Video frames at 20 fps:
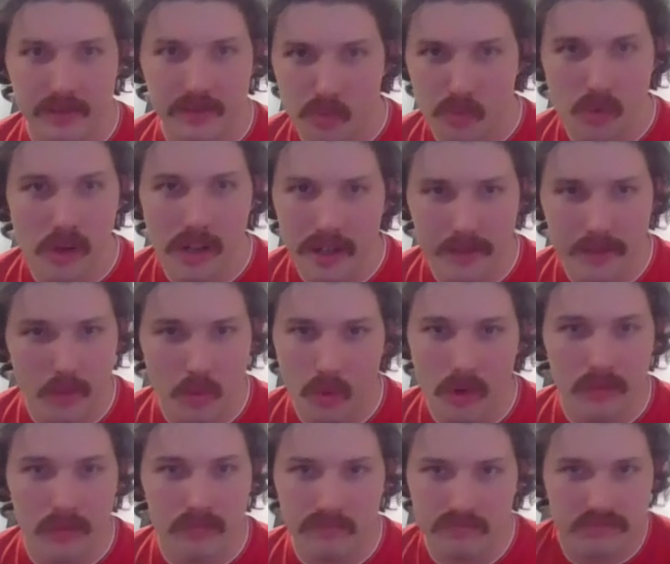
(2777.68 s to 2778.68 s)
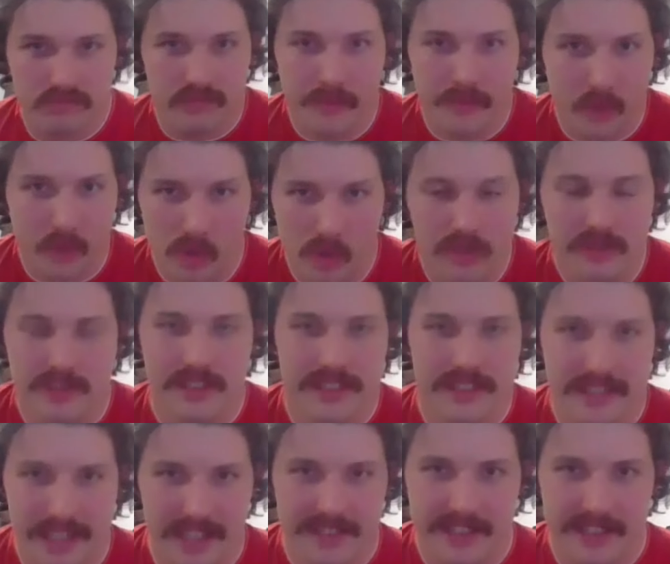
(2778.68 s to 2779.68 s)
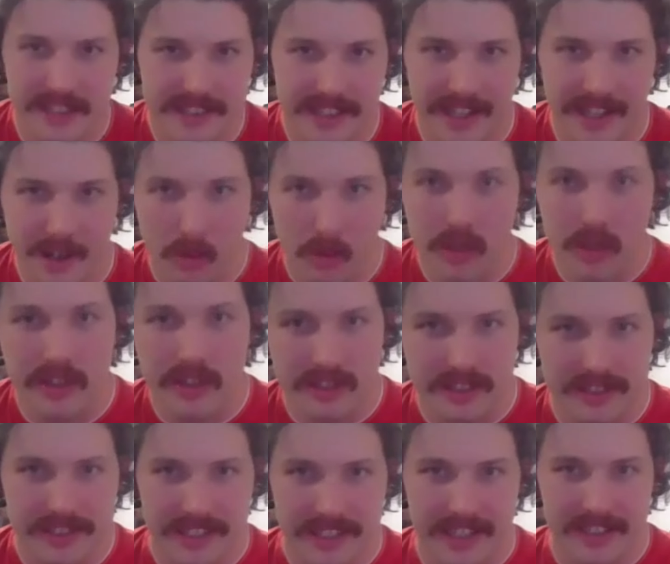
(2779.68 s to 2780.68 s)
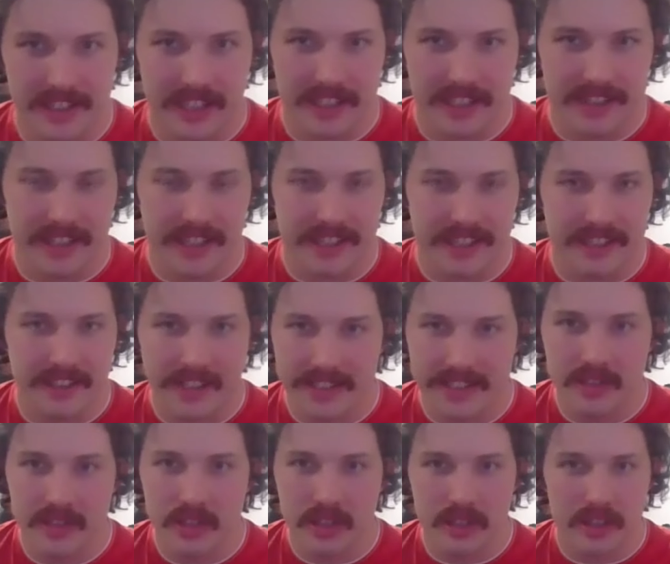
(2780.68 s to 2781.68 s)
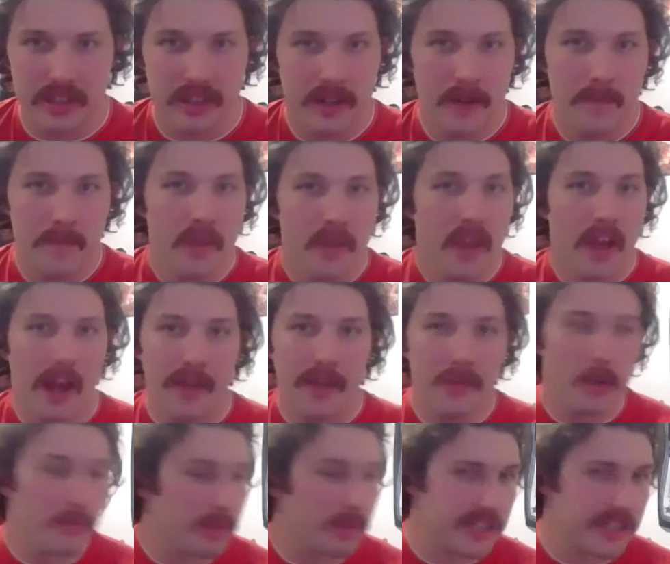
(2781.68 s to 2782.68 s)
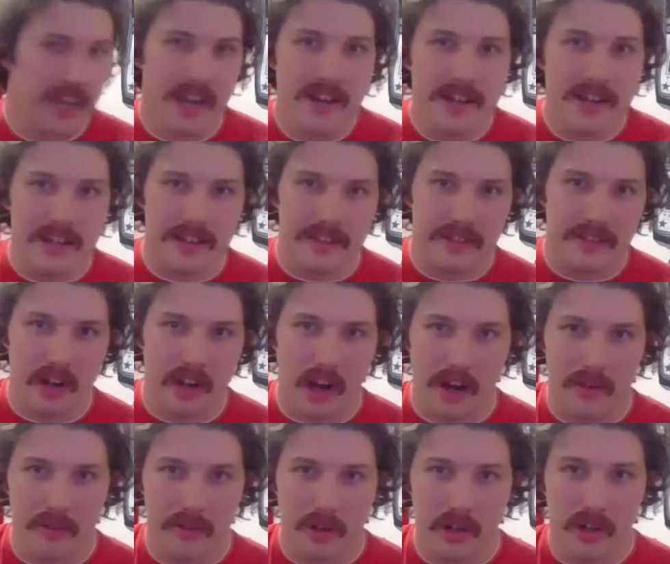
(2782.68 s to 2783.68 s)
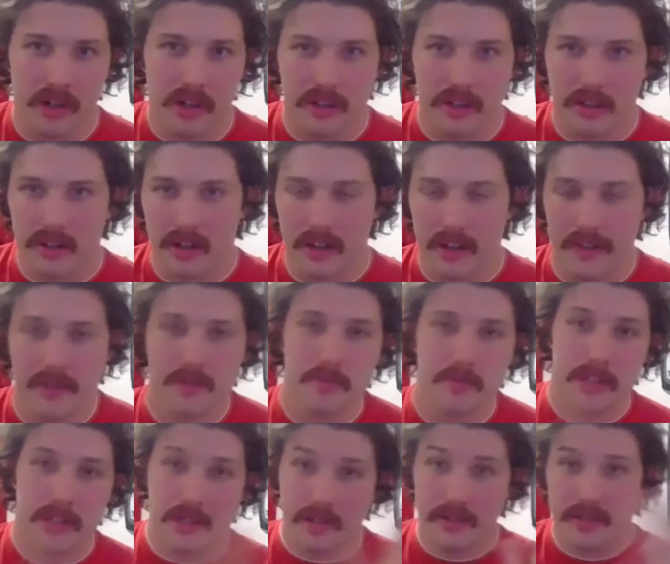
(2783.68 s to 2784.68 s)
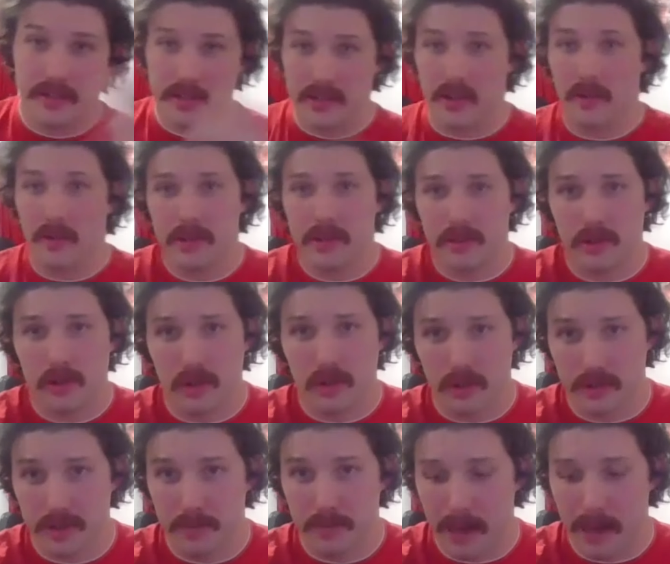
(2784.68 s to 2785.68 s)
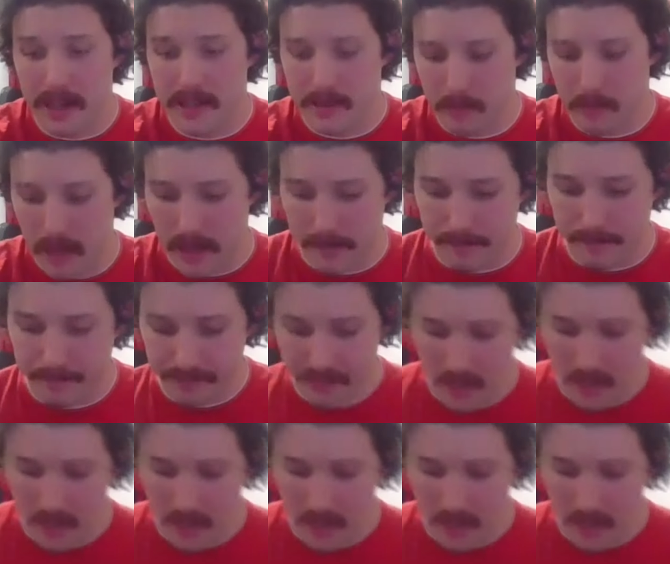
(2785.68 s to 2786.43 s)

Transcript: Why? Of course it sounds like that. I wanted it to sound like that. That's not I'm not pretending that I wrote. There's a song I used to do called Spaceman,